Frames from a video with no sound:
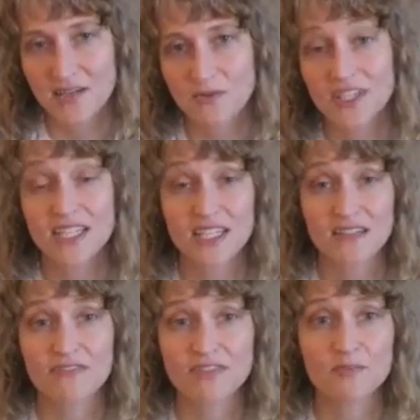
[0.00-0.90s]
and really
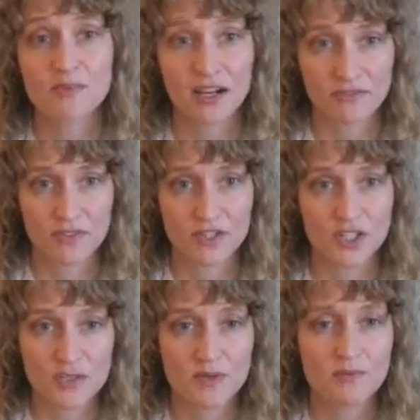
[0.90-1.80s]
getting feedback
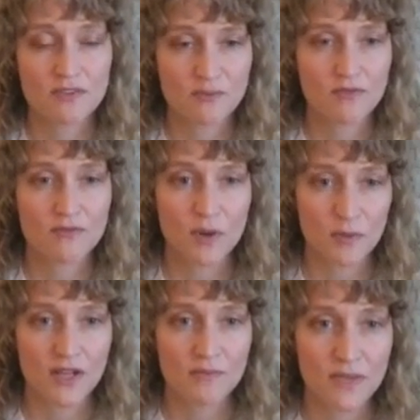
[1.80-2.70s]
first, maybe even
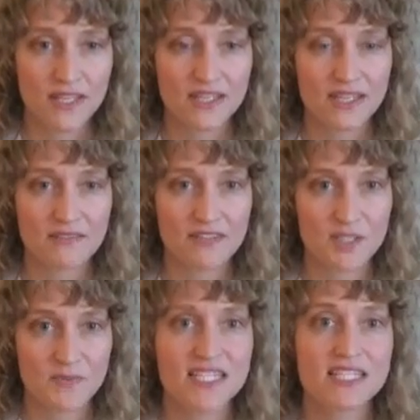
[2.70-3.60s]
before making an
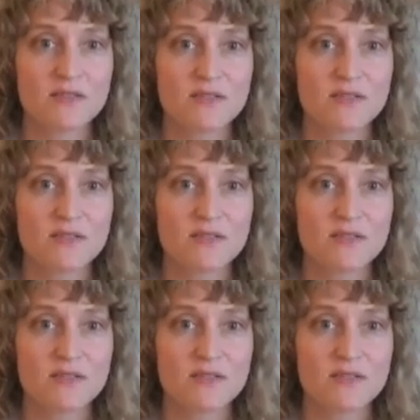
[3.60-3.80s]
investment.